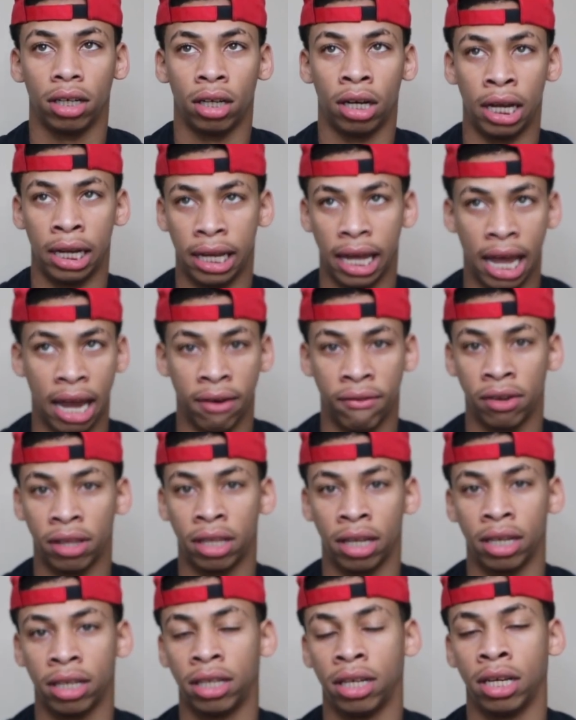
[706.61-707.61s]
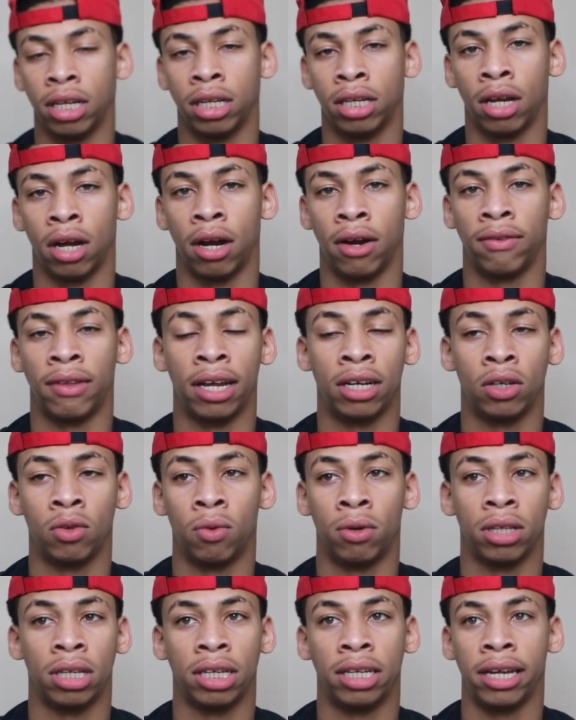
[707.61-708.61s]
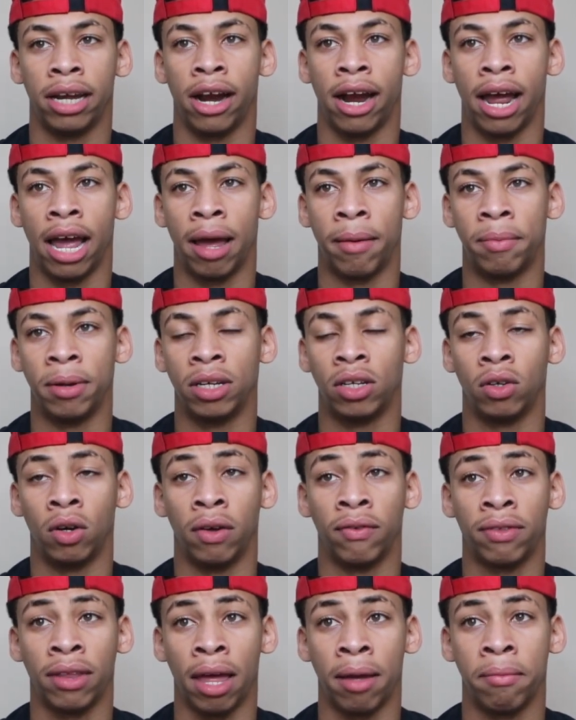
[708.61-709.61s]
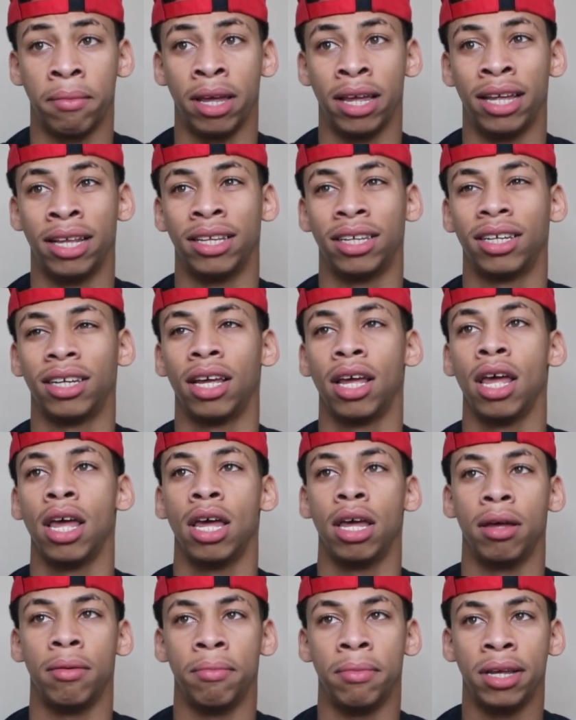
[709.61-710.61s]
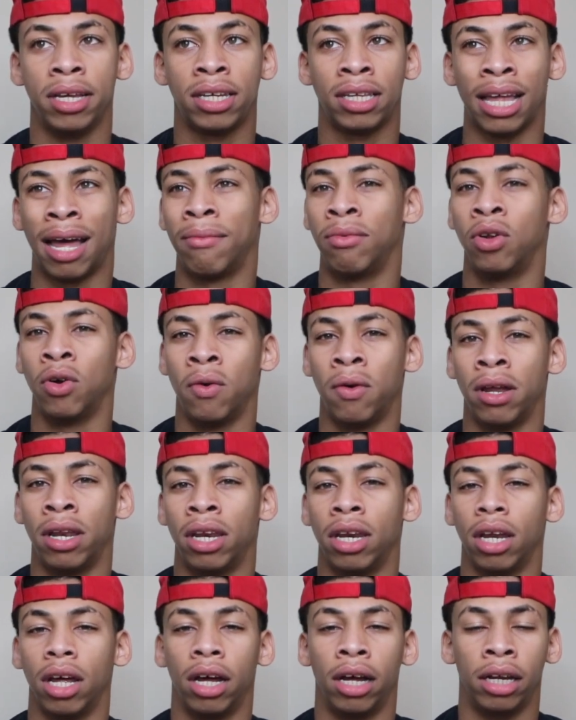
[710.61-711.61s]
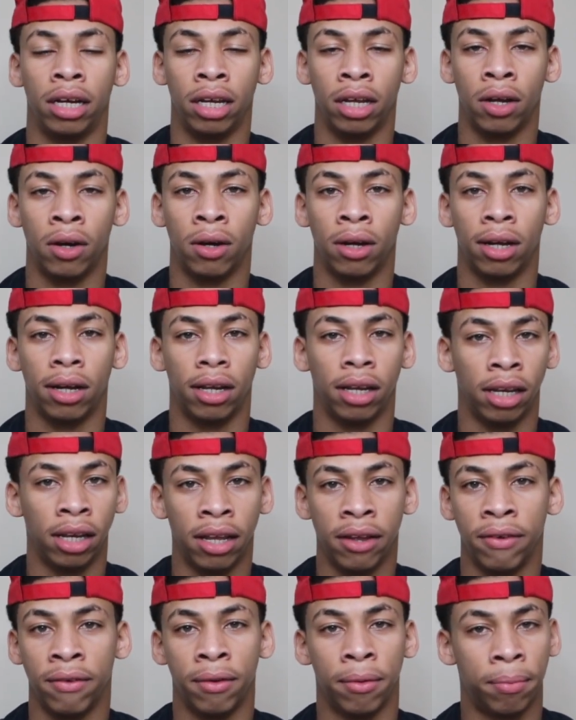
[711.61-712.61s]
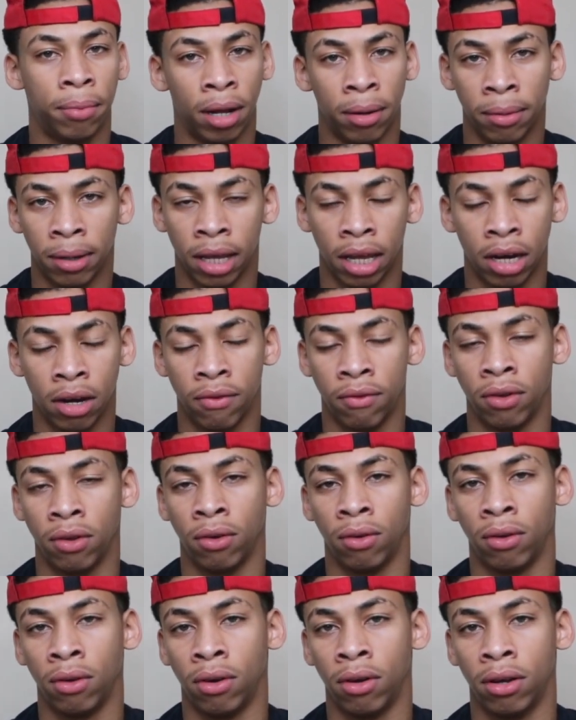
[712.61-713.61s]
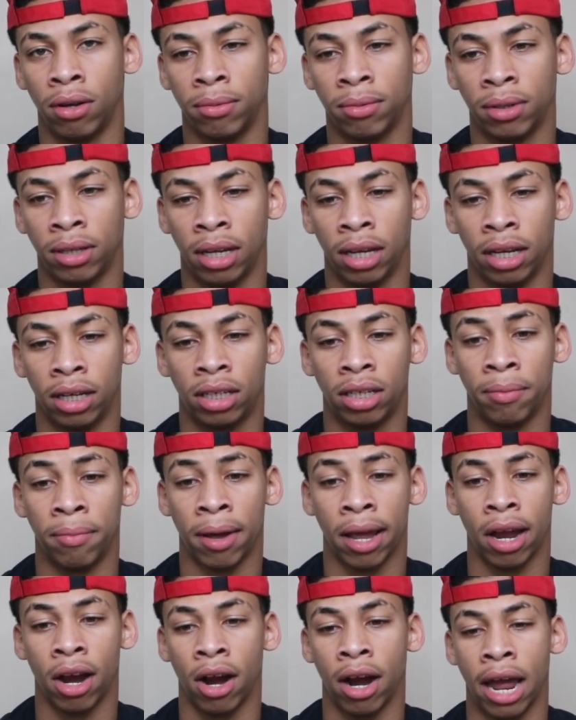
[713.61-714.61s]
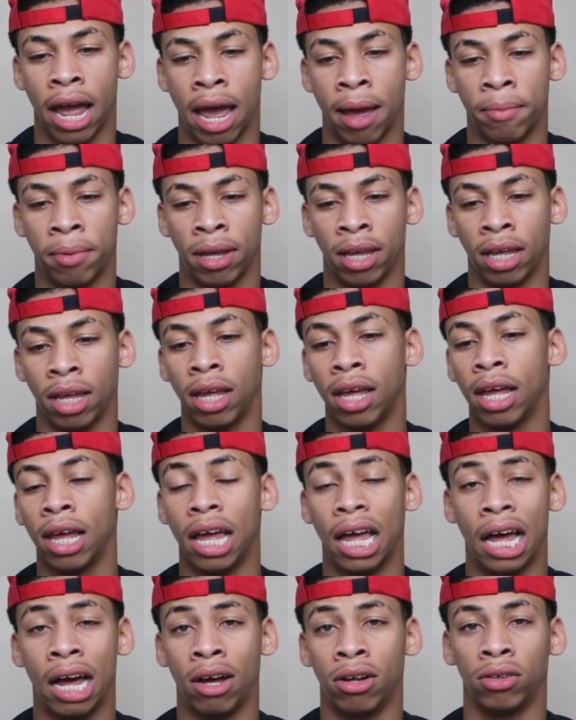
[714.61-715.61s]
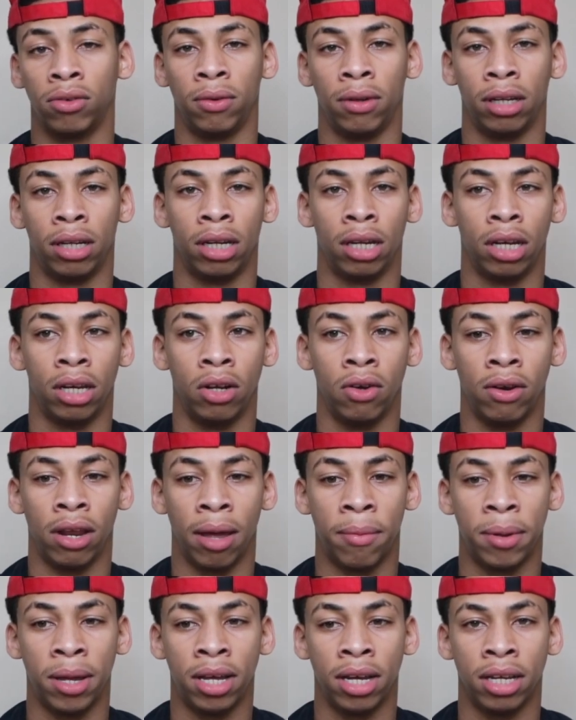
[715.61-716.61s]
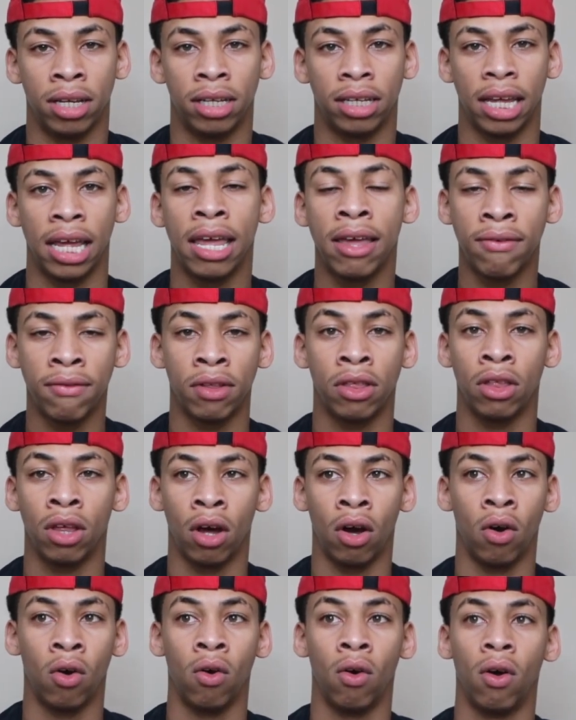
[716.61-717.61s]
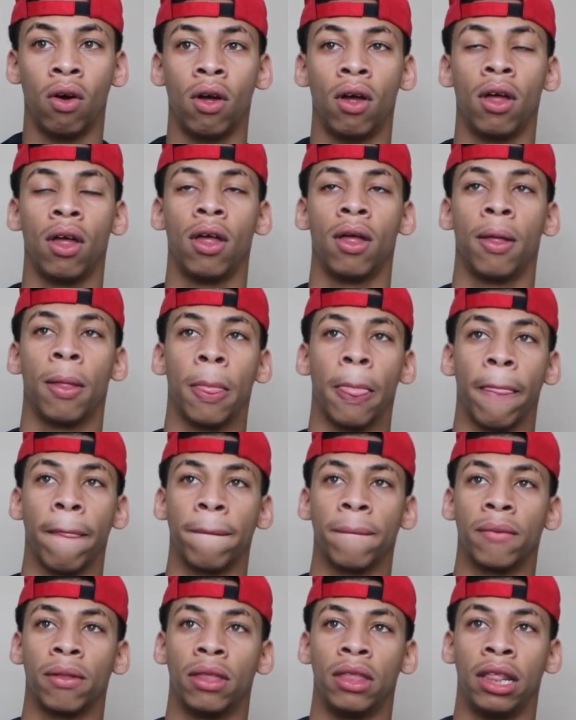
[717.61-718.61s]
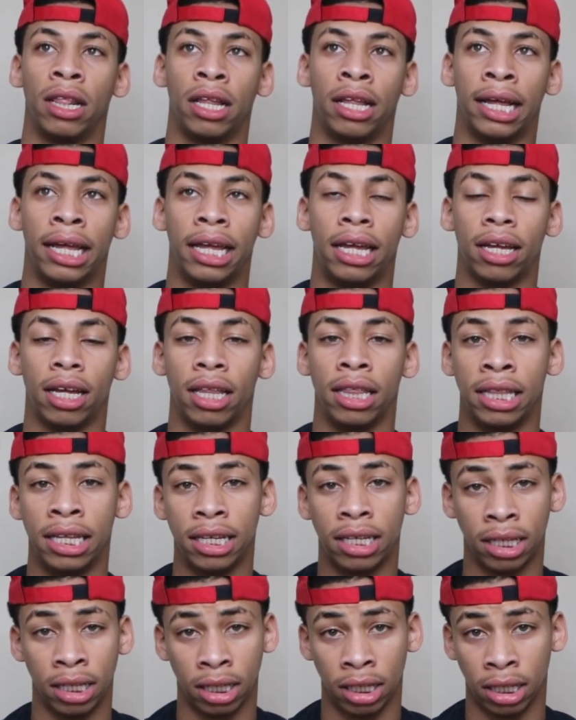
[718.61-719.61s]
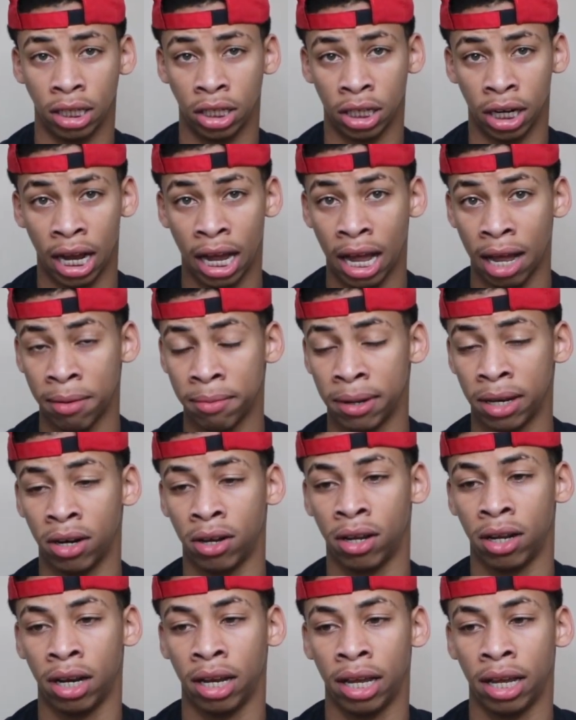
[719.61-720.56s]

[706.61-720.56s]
like everything she deserved. I just wanted to see her happy. So if that means me stop doing a little public interview, you know what I'm saying, to make her happy, I was willing to do that because even though like this is a job and all